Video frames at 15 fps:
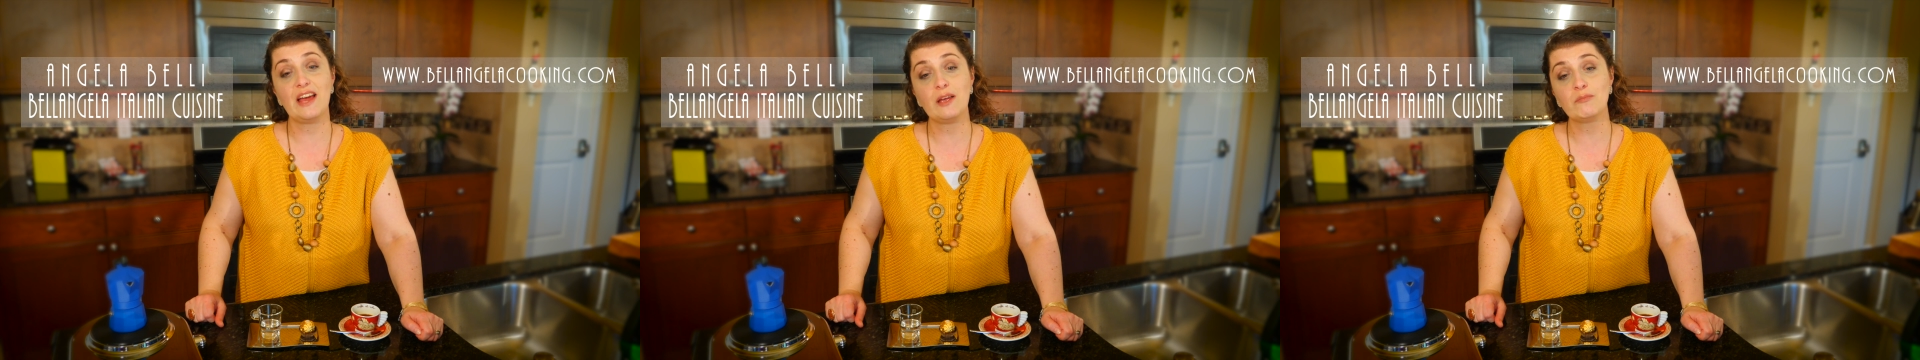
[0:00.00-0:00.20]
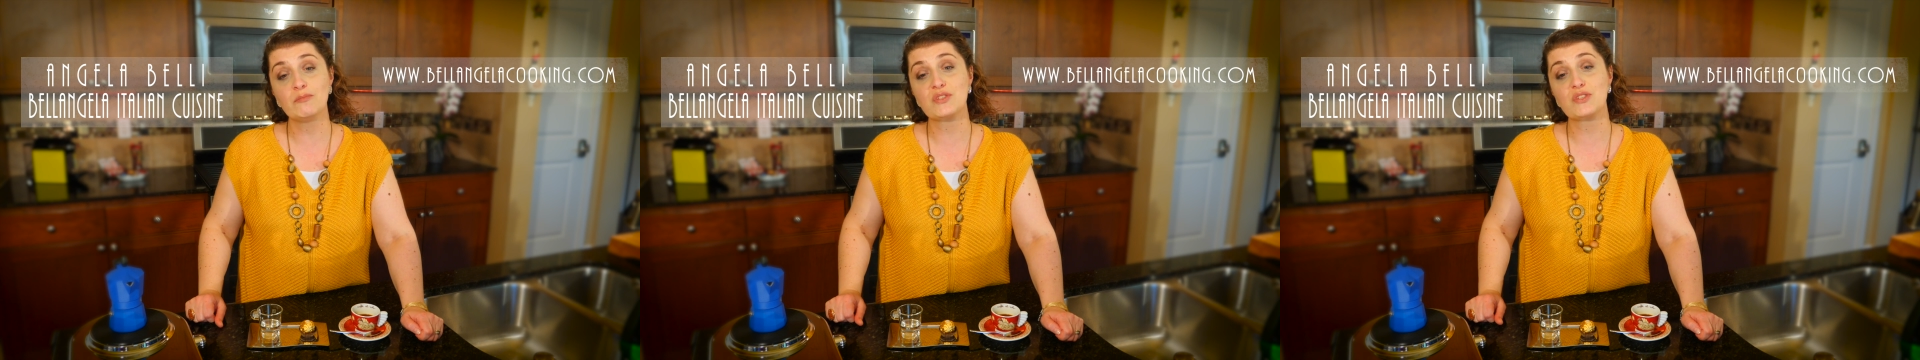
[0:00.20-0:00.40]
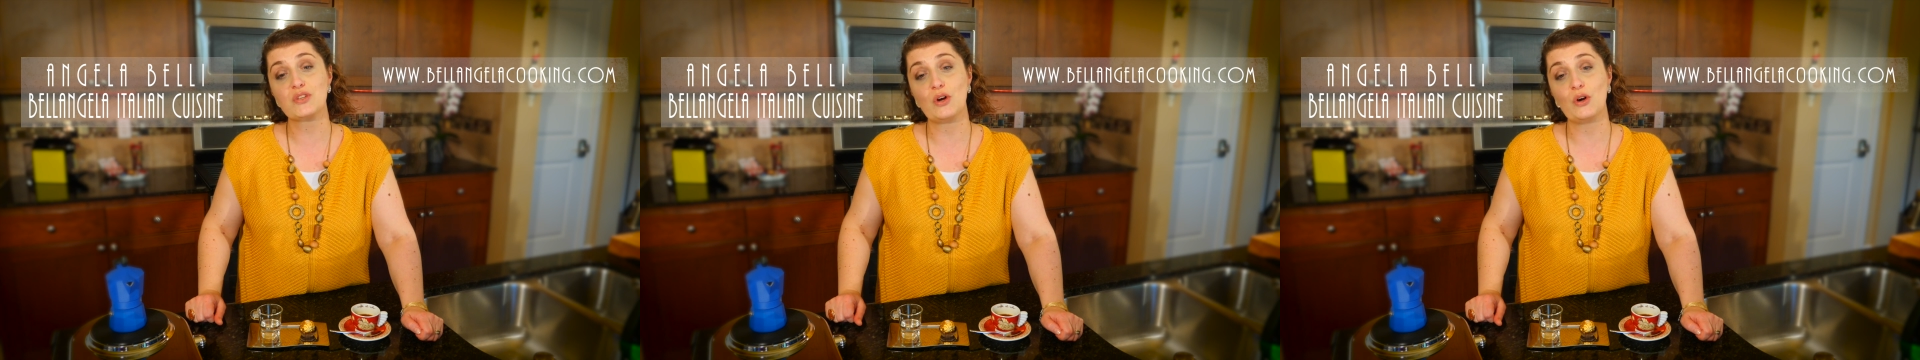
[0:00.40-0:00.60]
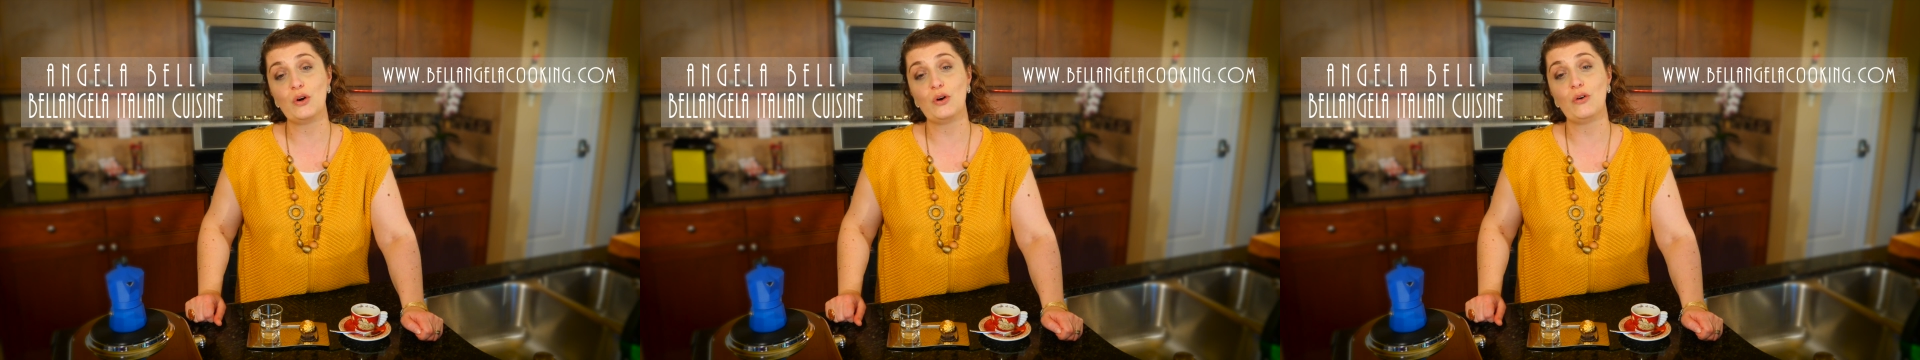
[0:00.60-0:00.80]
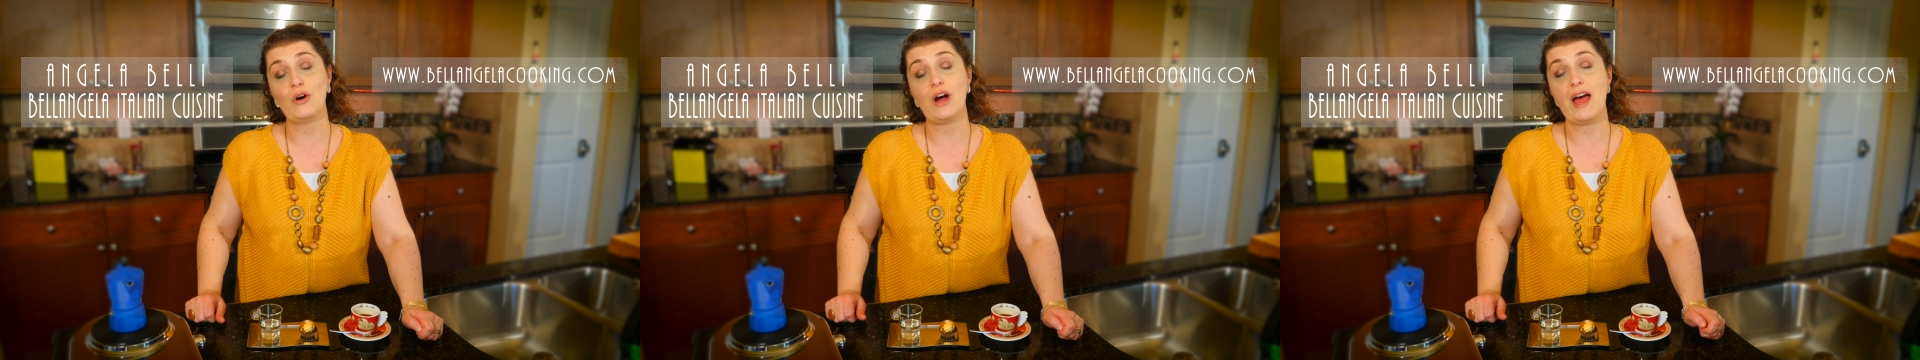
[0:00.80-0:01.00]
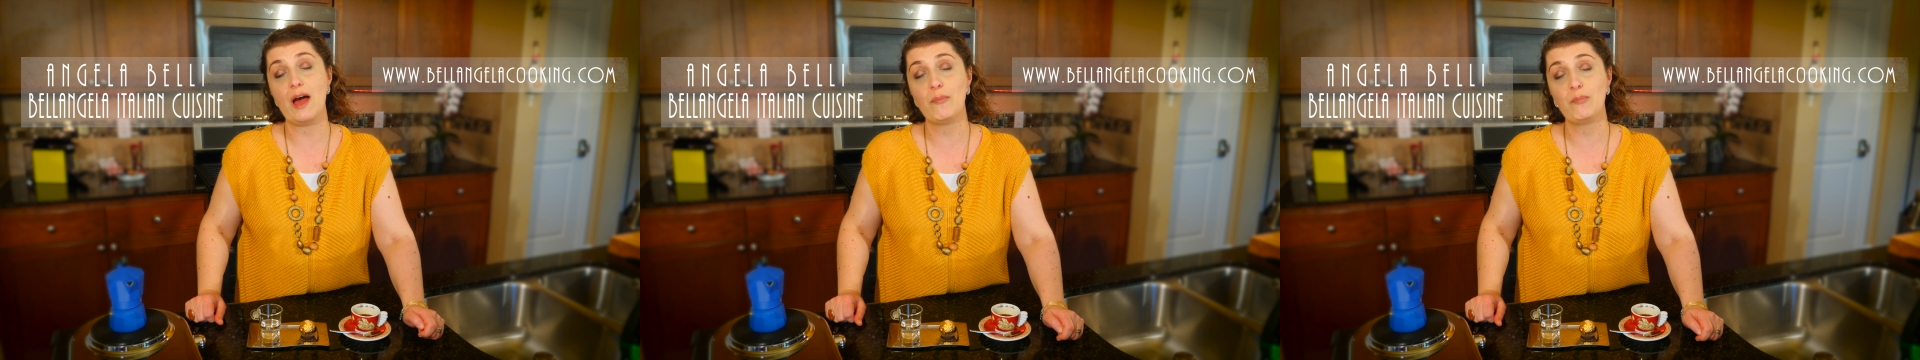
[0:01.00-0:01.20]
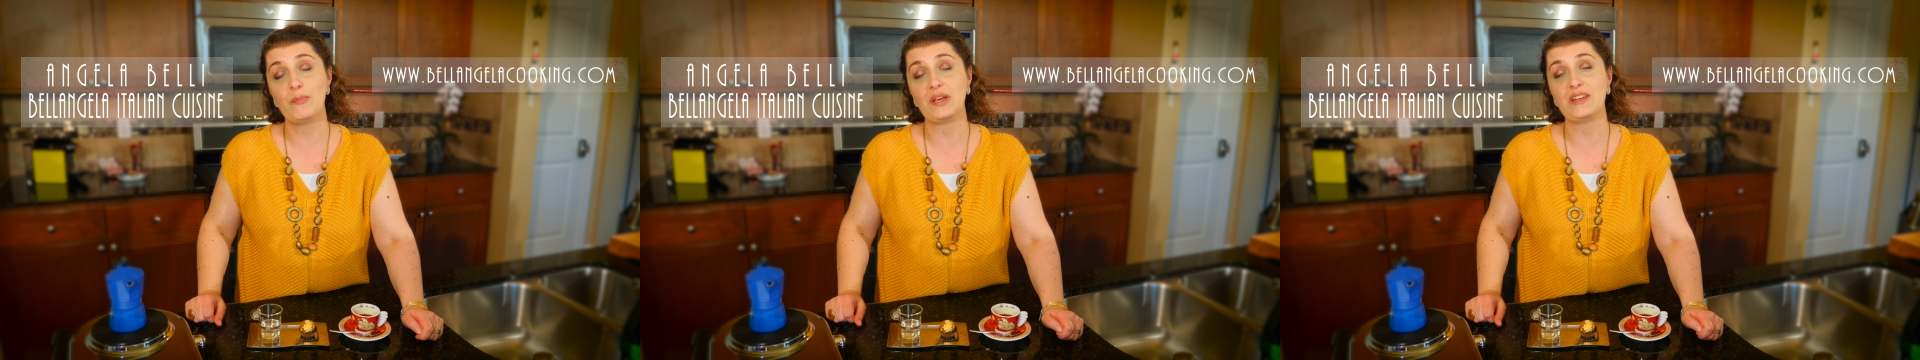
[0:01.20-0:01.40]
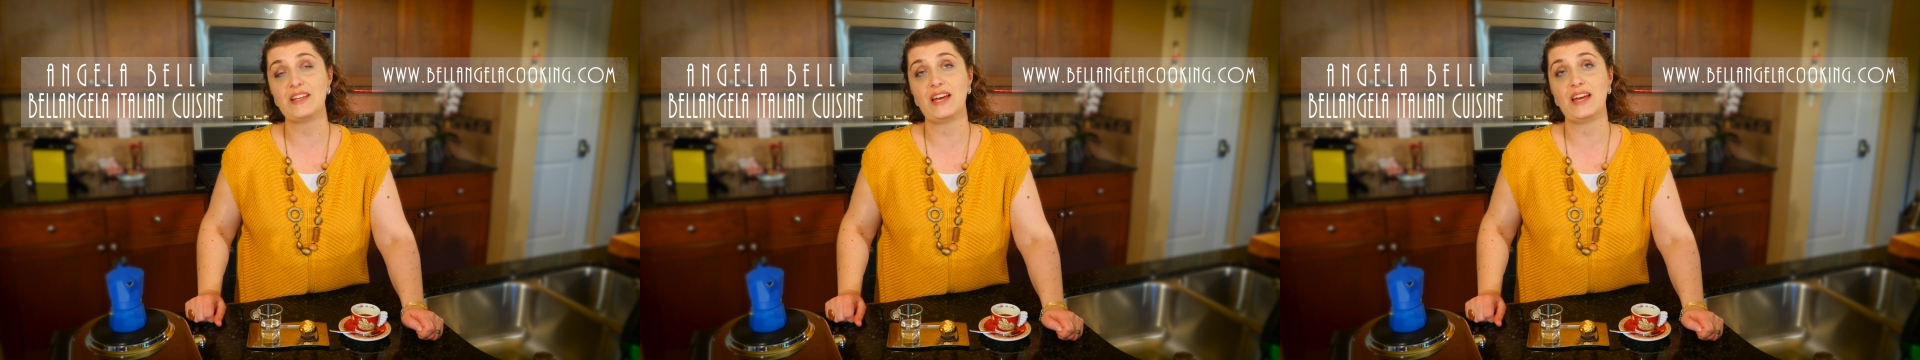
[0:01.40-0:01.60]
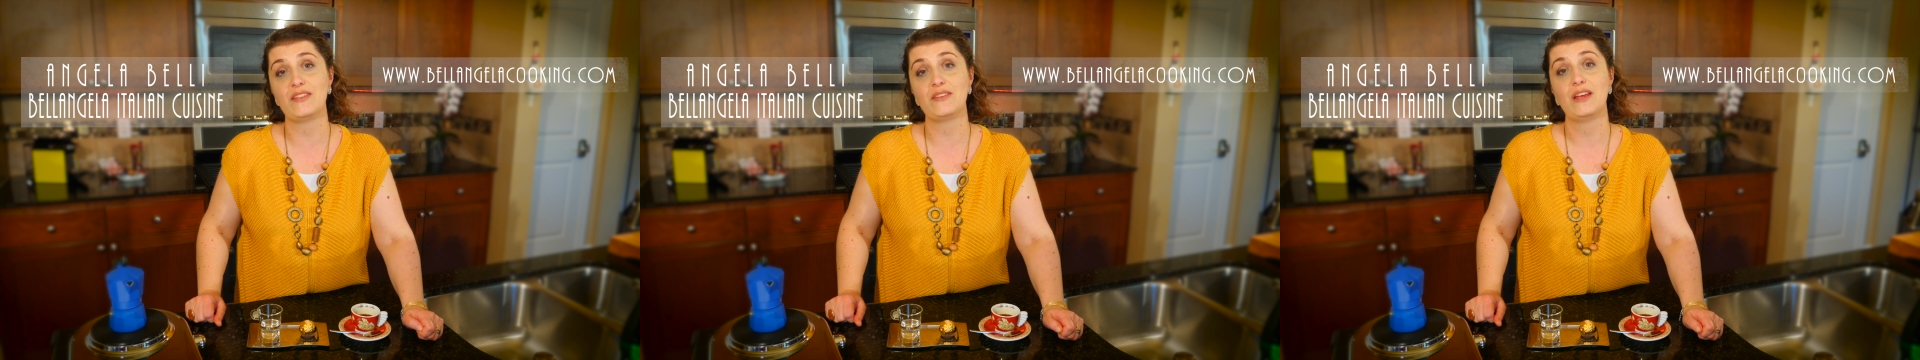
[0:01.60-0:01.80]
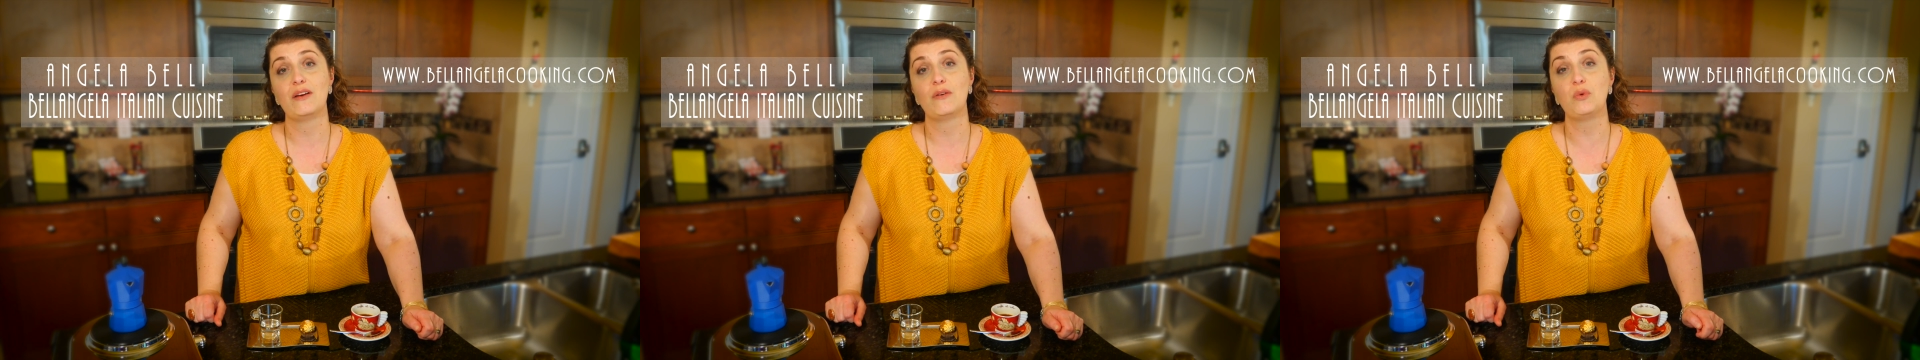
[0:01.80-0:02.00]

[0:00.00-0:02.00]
I'm so happy that